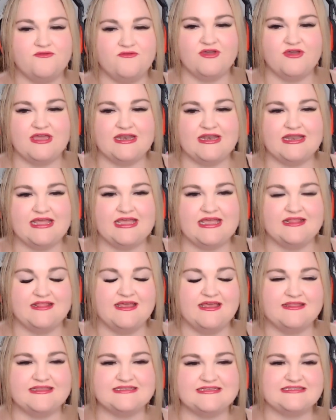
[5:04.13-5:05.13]
again hey
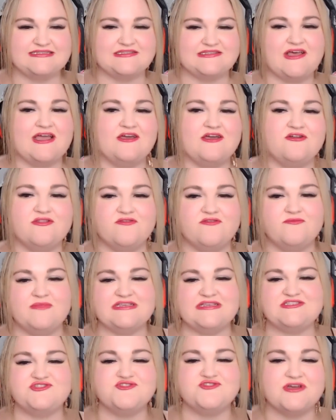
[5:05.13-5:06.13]
like this cycle of
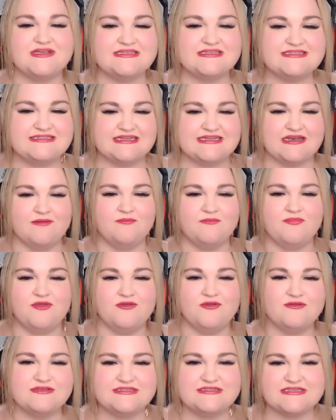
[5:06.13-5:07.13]
mistrust and
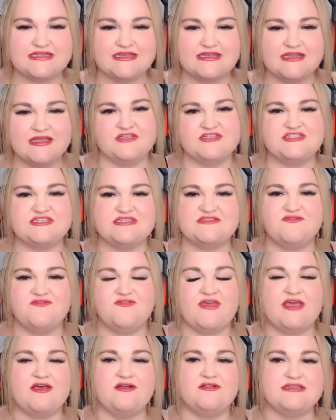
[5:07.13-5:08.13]
abuse and she's
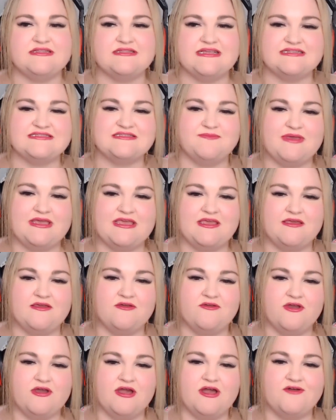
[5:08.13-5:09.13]
failed and that's making
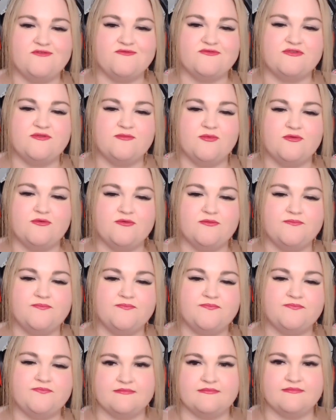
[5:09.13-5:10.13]
her uncomfortable we're a
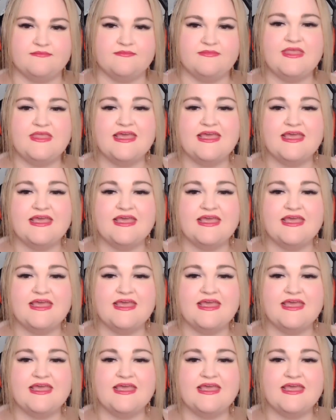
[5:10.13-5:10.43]
powerful block